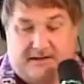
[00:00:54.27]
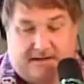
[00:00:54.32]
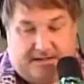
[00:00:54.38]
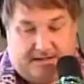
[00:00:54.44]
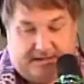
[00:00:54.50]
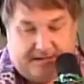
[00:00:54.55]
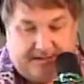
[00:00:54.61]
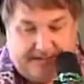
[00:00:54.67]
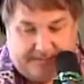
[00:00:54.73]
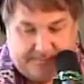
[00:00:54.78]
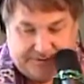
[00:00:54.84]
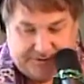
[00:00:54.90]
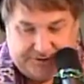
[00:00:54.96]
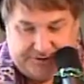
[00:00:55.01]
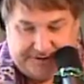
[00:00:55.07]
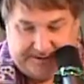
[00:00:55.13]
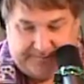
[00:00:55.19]
and Lake
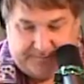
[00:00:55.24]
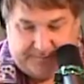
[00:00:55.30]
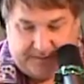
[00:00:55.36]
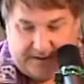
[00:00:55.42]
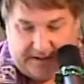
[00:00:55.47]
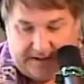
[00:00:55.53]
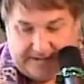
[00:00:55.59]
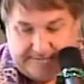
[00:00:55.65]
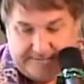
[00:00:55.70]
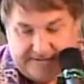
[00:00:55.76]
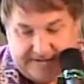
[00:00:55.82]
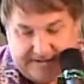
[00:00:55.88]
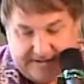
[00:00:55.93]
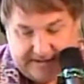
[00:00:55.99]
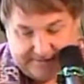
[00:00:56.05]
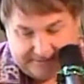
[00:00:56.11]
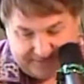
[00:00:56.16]
Michigan. Uh,
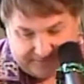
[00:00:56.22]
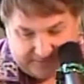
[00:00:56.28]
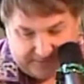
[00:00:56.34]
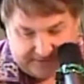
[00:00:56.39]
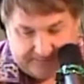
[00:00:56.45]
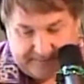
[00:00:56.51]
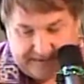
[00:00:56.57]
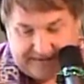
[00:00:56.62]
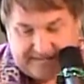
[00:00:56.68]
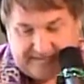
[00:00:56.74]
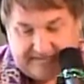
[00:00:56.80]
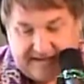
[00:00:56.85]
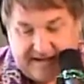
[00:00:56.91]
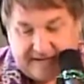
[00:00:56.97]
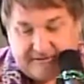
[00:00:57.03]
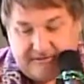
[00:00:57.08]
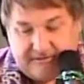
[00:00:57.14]
the U.S. Uh, men's
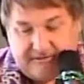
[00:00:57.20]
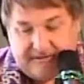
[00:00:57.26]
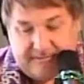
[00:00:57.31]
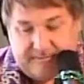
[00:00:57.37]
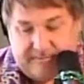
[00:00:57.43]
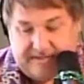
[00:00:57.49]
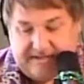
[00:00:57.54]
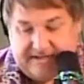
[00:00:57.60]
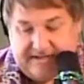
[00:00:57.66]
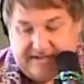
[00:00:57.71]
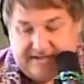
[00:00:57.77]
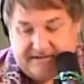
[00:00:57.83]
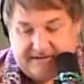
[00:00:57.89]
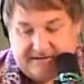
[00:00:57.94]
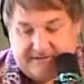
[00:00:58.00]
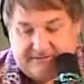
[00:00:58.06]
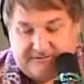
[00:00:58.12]
soccer team beat
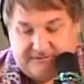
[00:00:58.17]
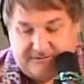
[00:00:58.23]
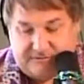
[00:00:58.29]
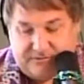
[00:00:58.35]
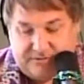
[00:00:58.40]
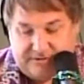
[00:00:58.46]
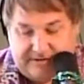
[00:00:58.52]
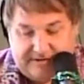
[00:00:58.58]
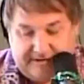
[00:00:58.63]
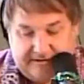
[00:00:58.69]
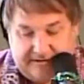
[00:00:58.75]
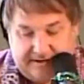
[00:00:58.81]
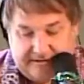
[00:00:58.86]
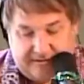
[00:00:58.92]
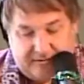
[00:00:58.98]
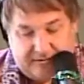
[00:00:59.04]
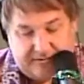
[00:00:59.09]
Canada 2 0
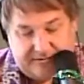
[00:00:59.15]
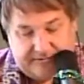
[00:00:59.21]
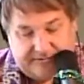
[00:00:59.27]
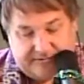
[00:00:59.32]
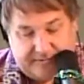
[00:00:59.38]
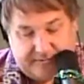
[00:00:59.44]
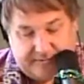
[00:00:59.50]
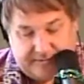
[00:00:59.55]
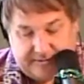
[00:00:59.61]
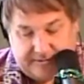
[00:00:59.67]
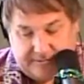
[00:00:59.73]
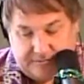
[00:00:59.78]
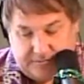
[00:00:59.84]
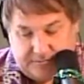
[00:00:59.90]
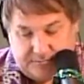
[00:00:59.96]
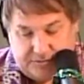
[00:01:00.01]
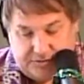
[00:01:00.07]
on goals from uh,
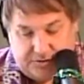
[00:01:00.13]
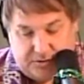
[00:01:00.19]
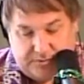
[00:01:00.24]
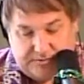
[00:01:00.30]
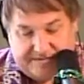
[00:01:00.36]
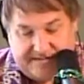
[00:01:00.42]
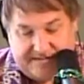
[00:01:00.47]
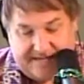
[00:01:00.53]
Jozy